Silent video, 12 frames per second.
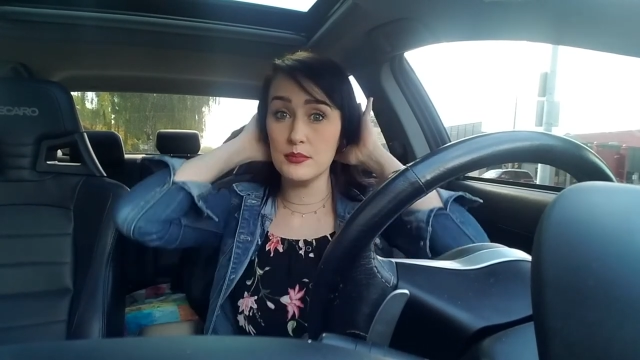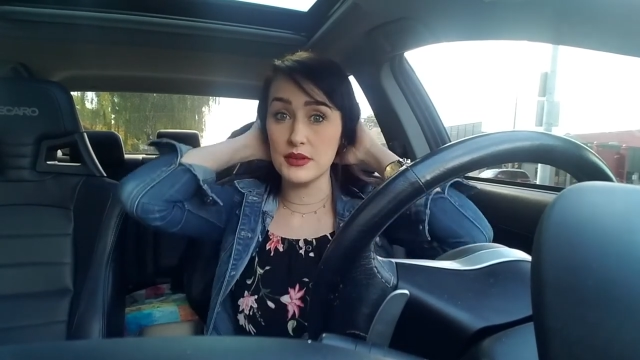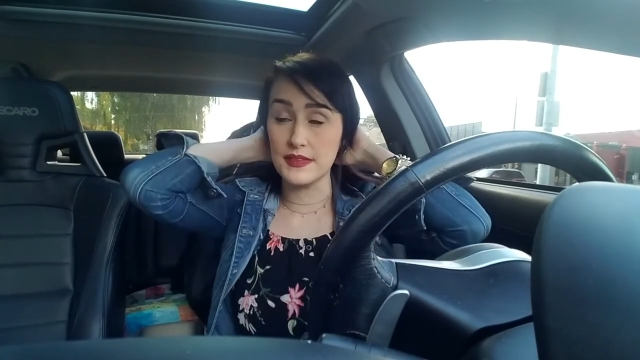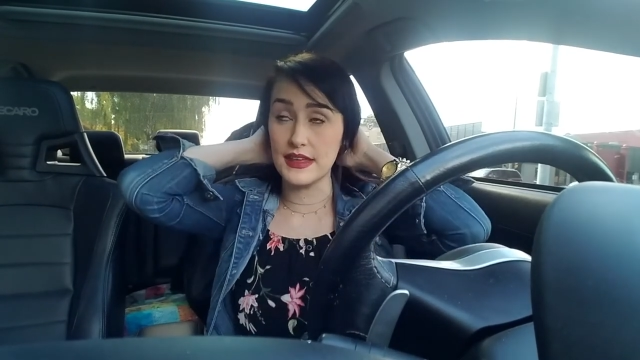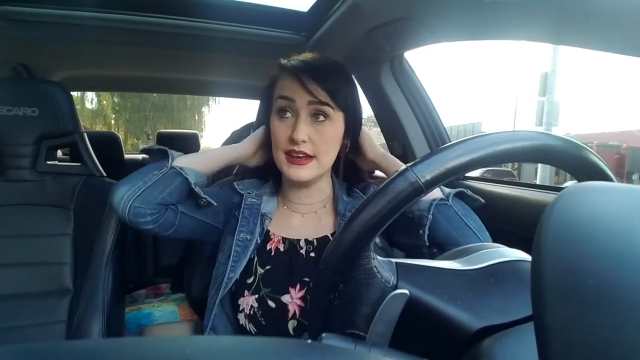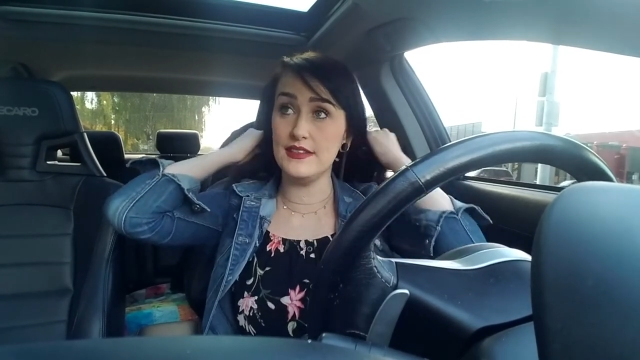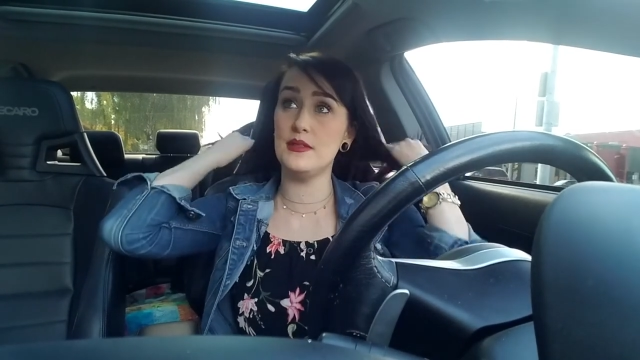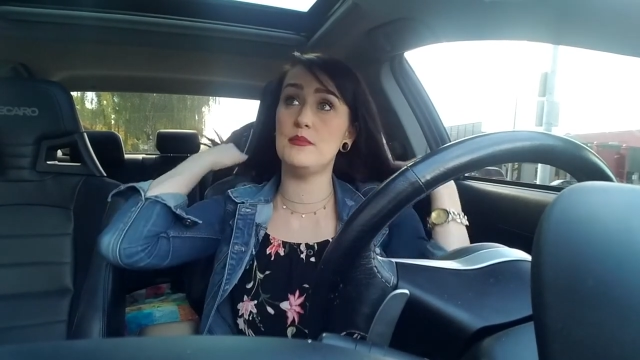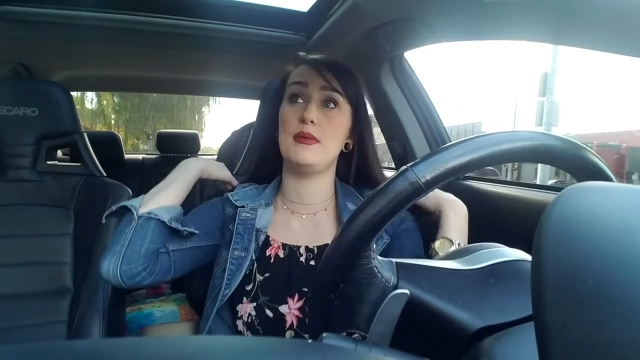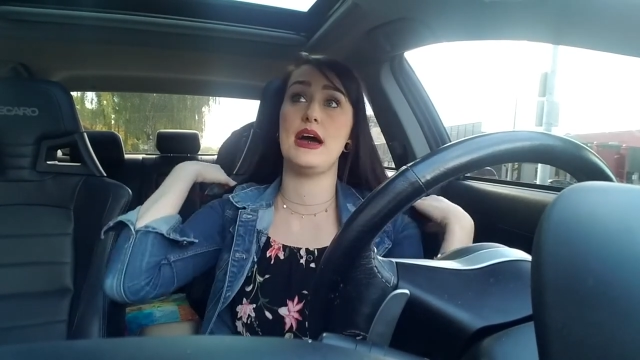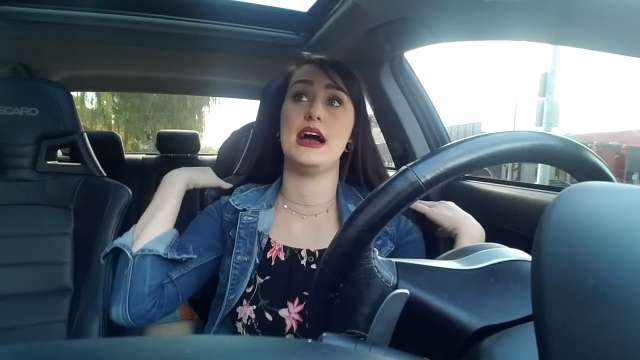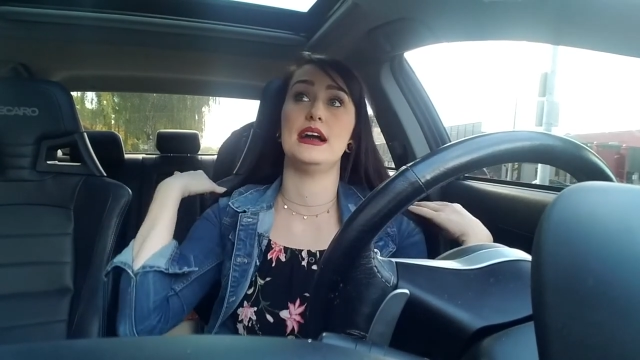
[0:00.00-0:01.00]
but then in the
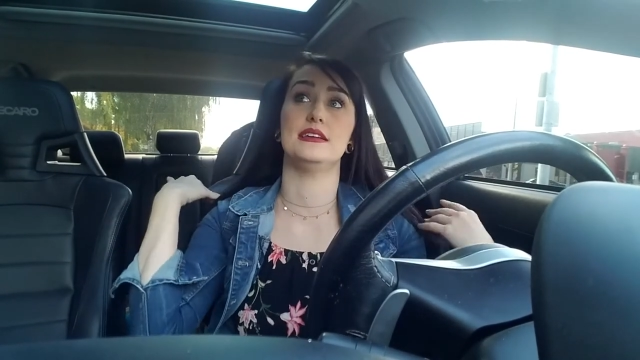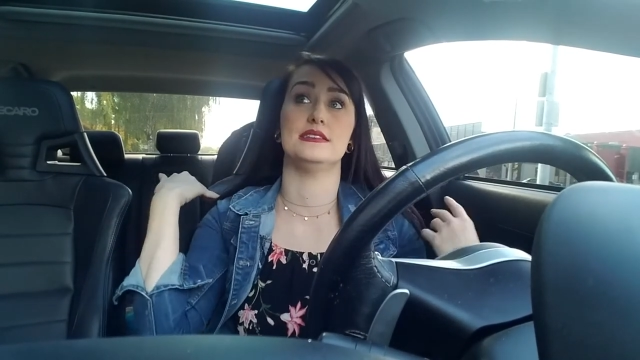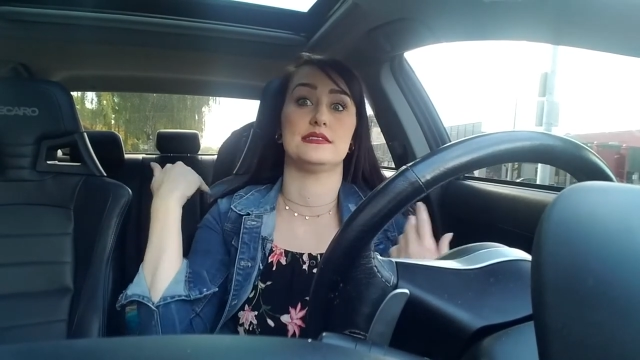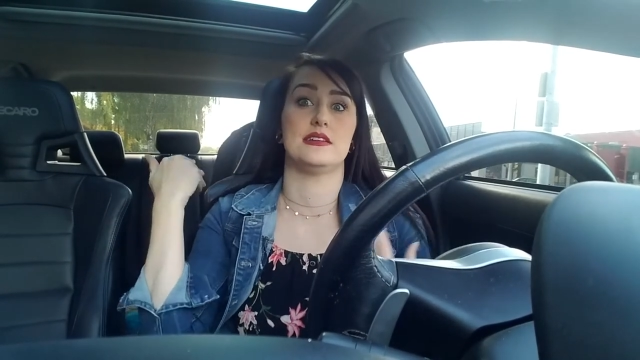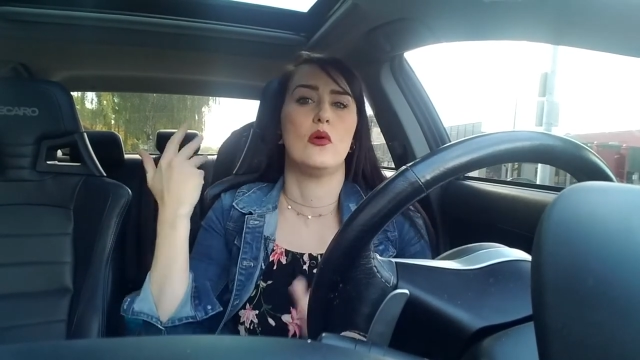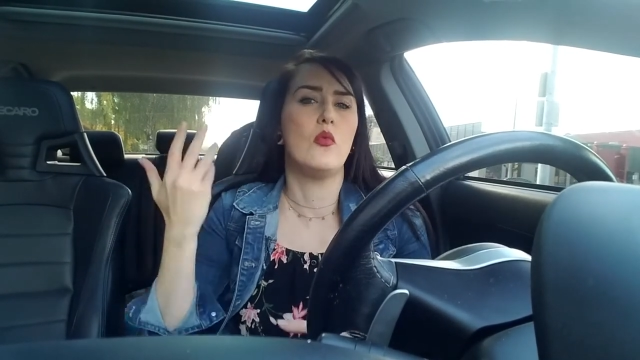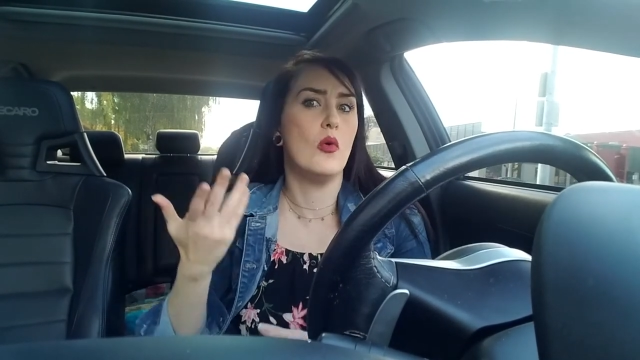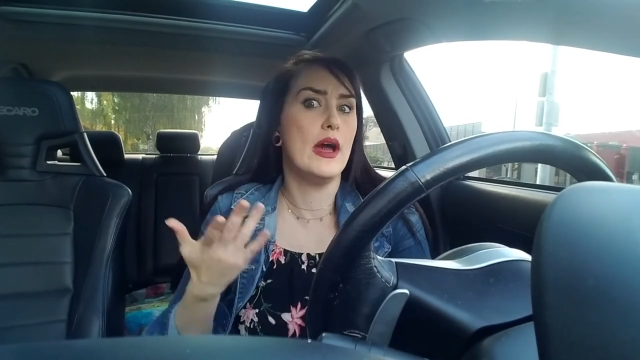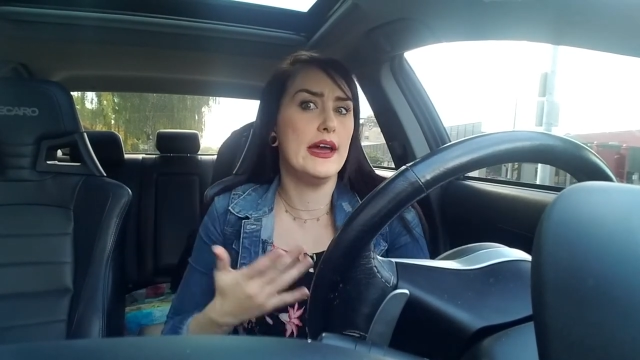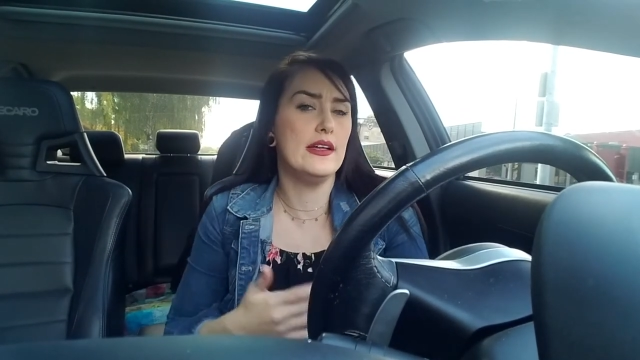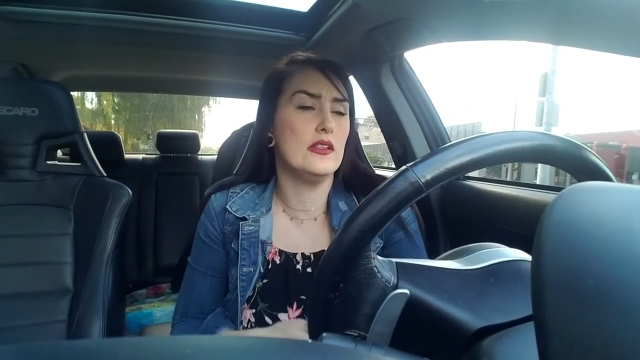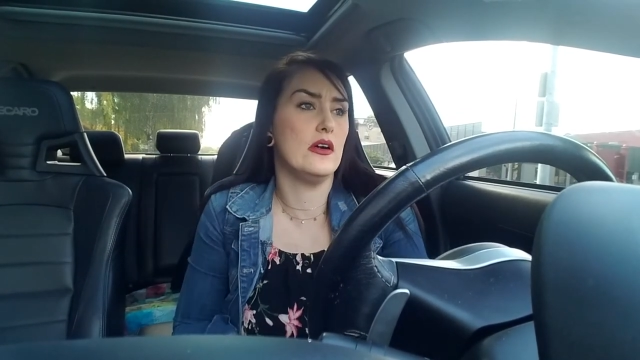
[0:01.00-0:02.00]
back, it's like
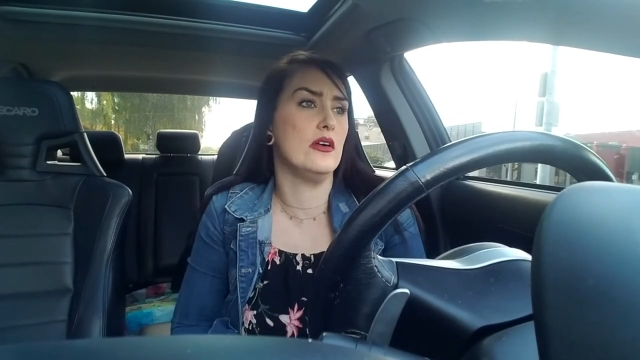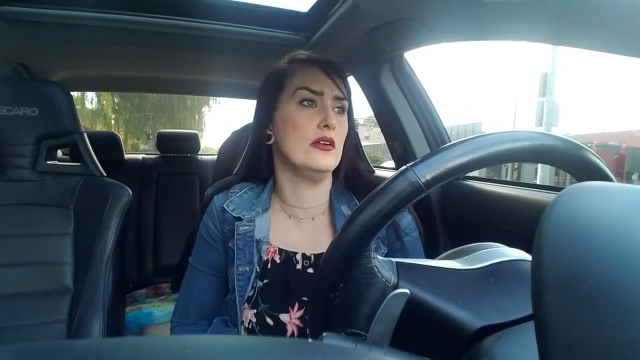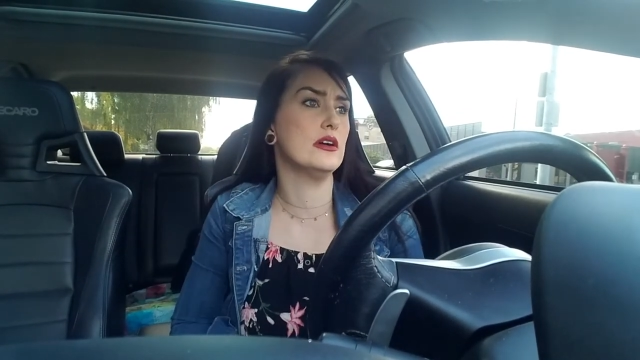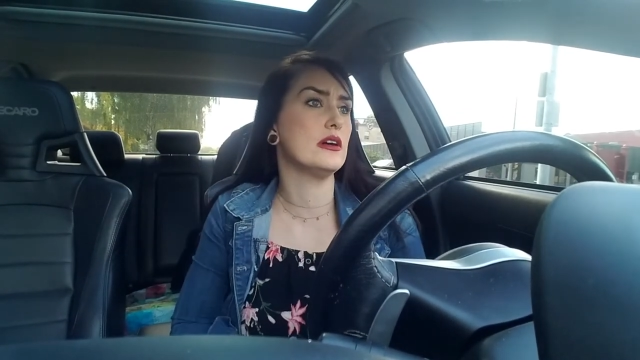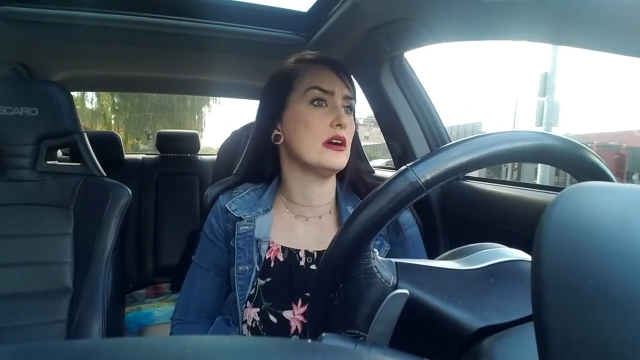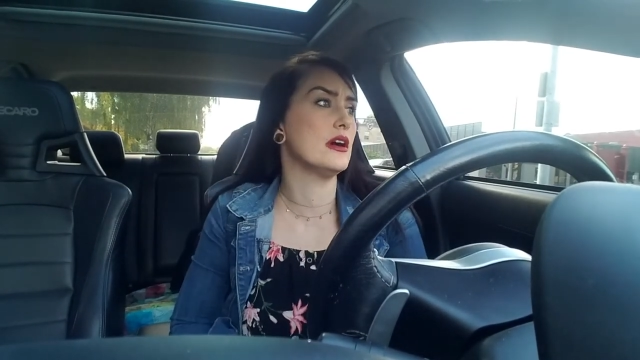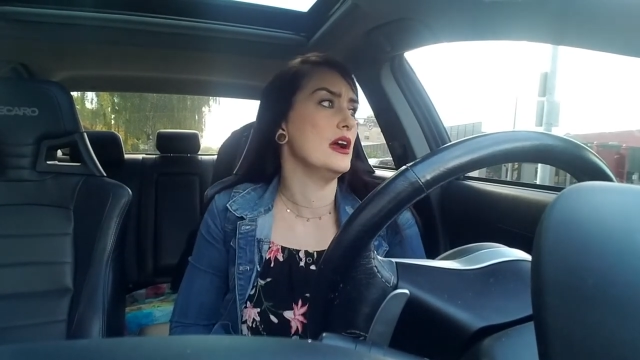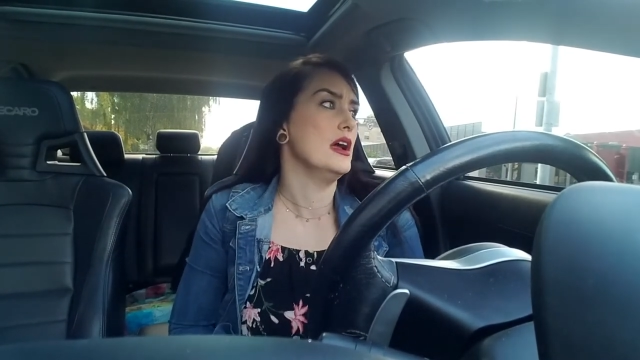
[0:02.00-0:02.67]
way longer.